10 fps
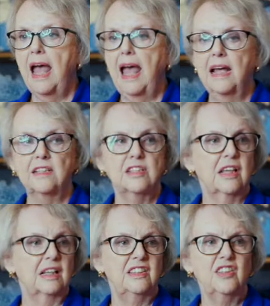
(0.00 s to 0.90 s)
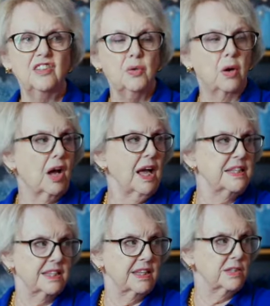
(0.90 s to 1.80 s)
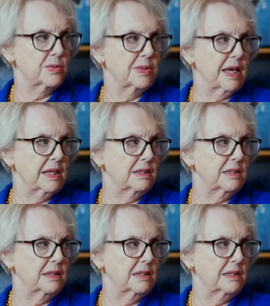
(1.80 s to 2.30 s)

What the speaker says: And you can do all kinds of things with that.